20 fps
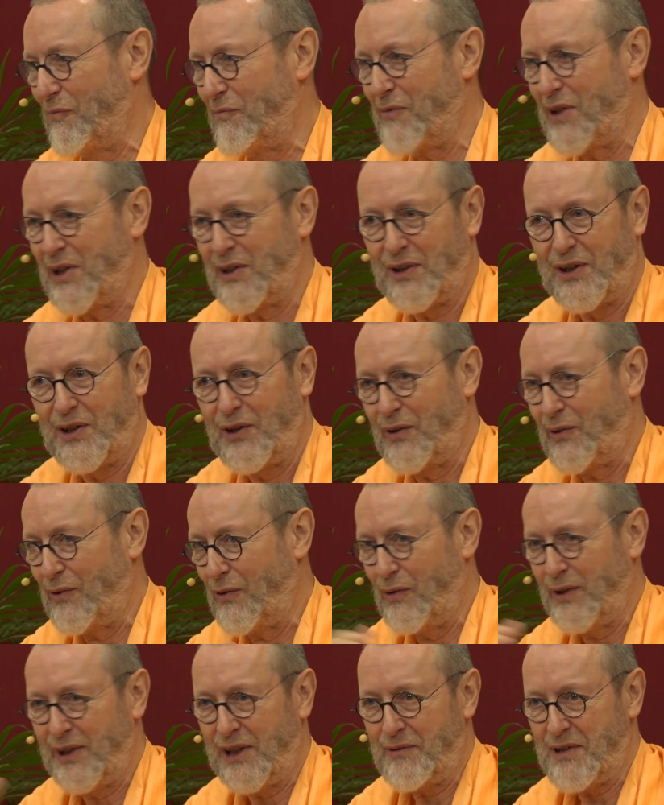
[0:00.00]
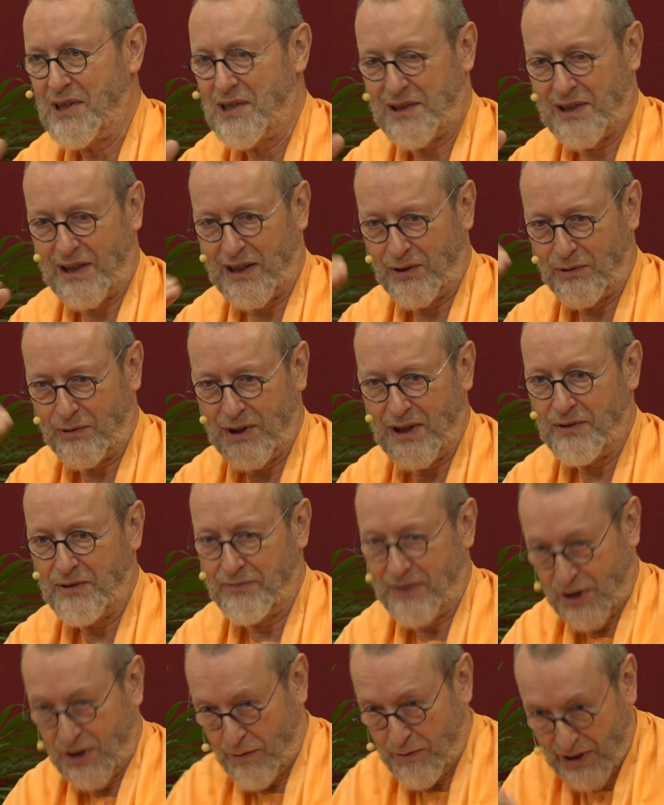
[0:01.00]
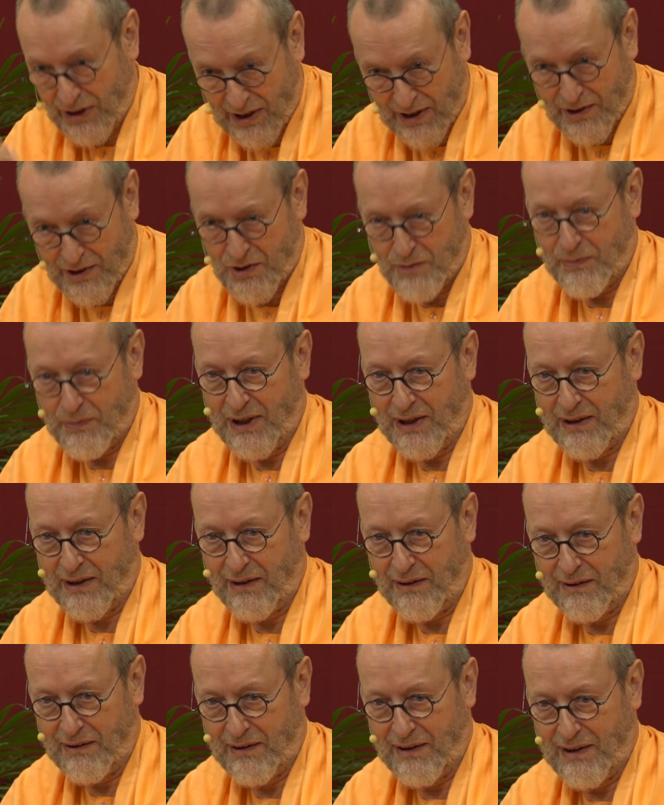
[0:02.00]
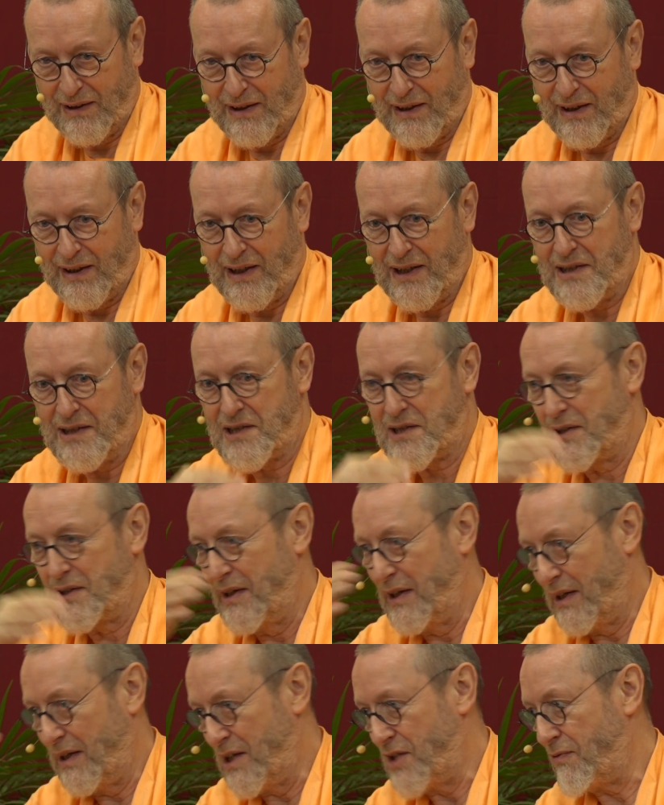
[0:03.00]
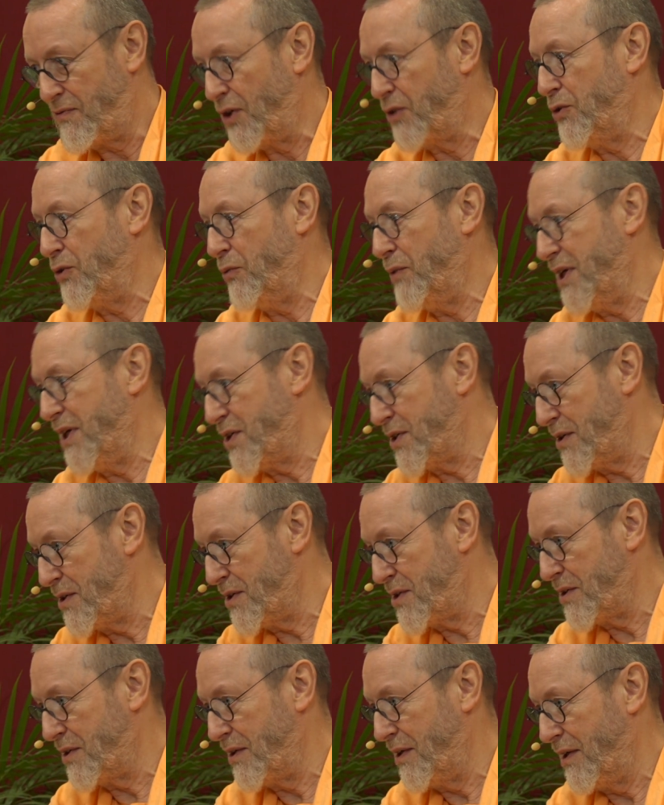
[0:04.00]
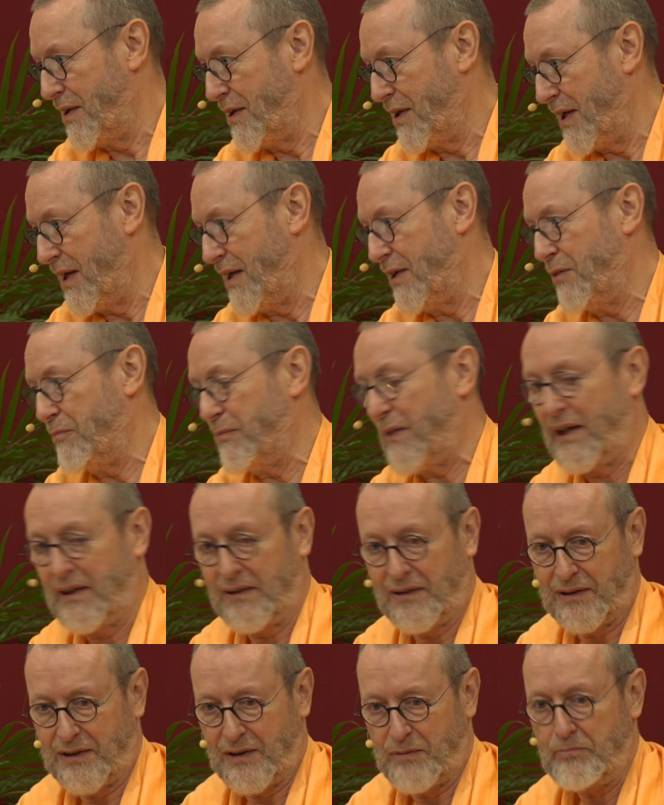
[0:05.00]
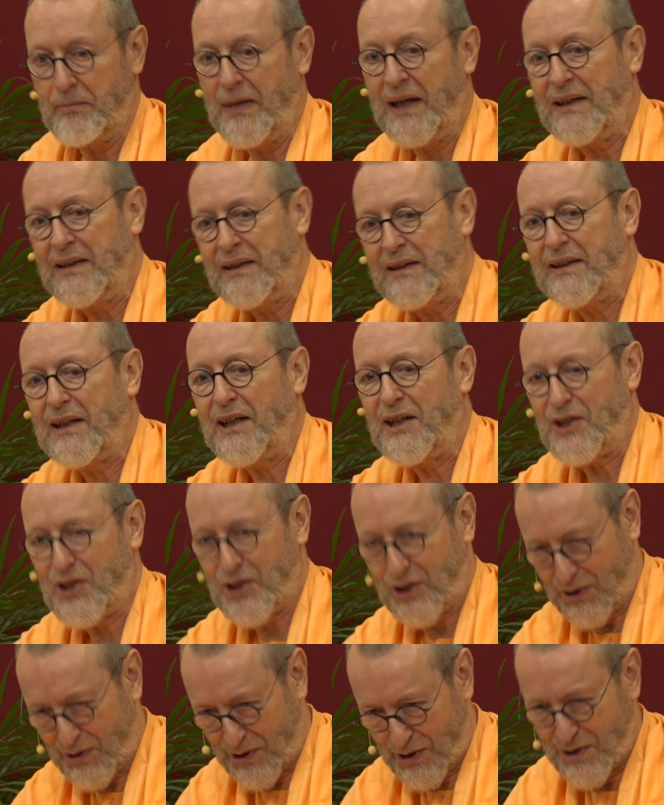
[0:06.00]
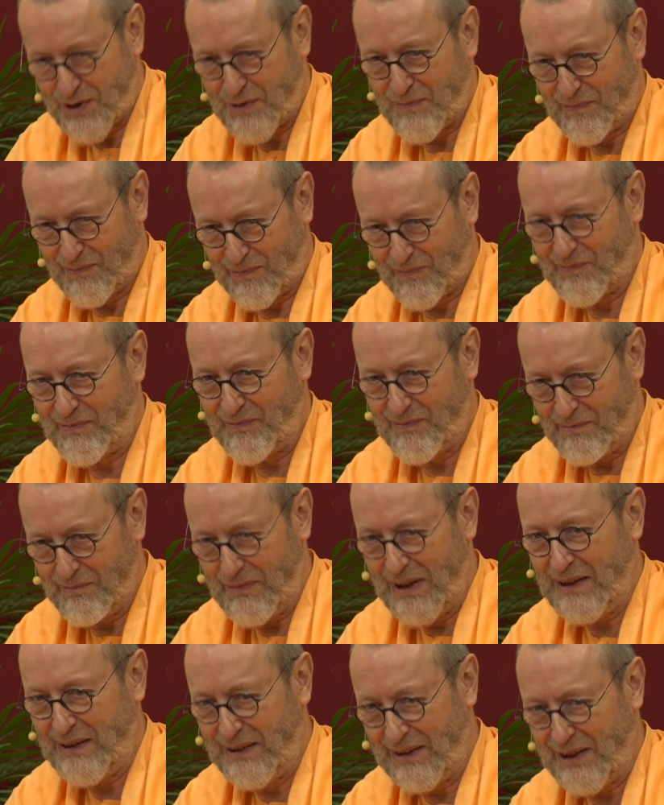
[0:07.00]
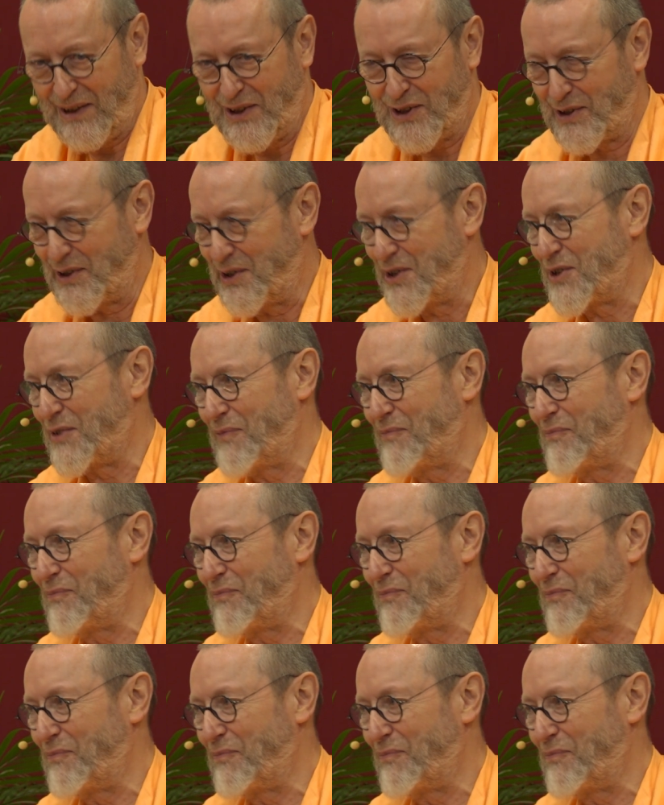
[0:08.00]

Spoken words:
But all there is actually, phenomenally speaking, is these fluctuations in the mind, mentations. Mentations.